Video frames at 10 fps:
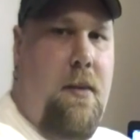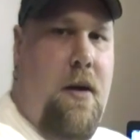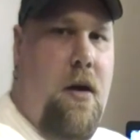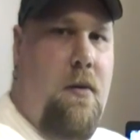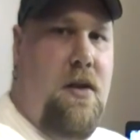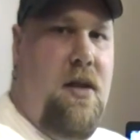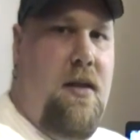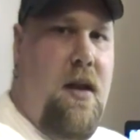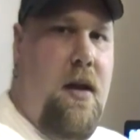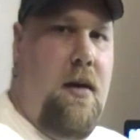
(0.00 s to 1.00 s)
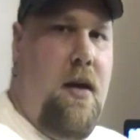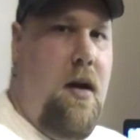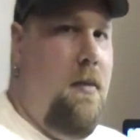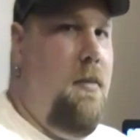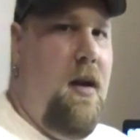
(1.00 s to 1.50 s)
Let me know what you think.
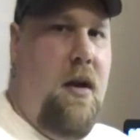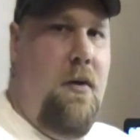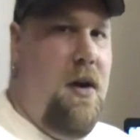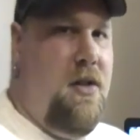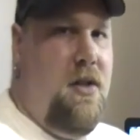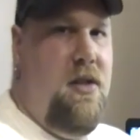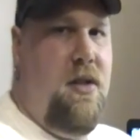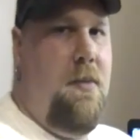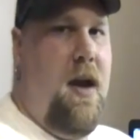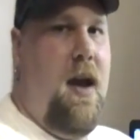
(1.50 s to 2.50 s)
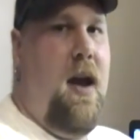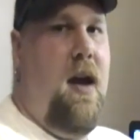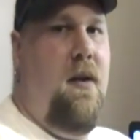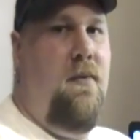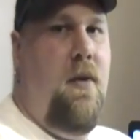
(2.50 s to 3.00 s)
Um, any questions you might
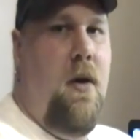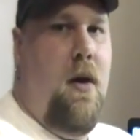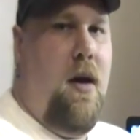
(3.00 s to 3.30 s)
have.